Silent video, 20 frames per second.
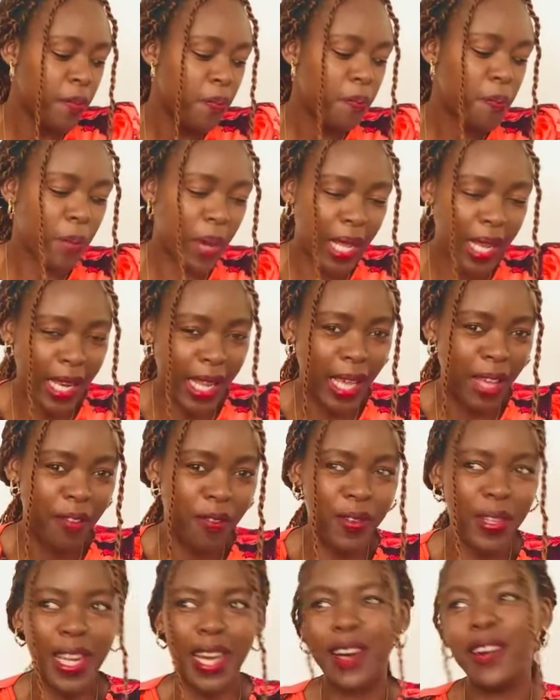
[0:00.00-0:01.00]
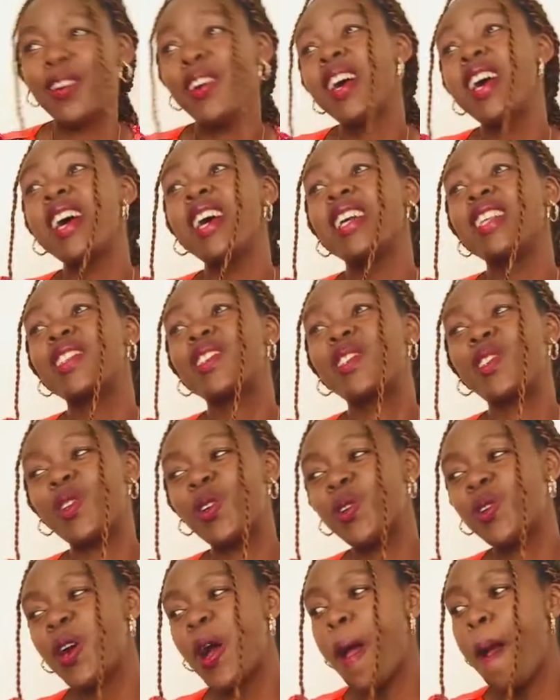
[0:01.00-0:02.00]
my life now.
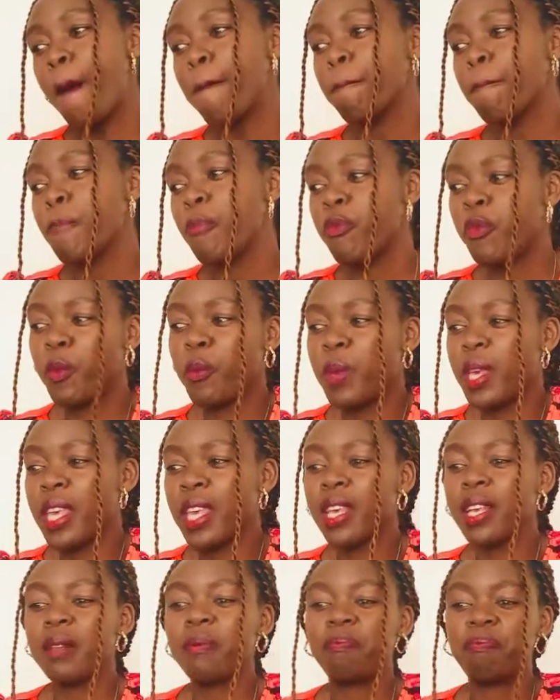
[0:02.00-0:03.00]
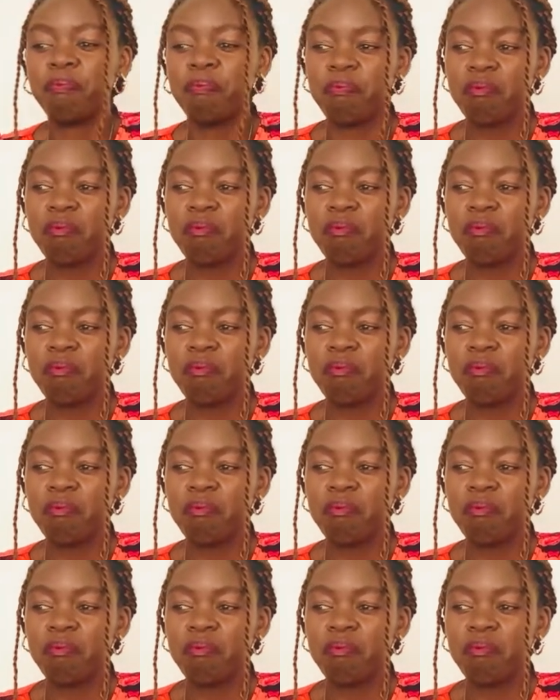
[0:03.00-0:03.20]
So for me,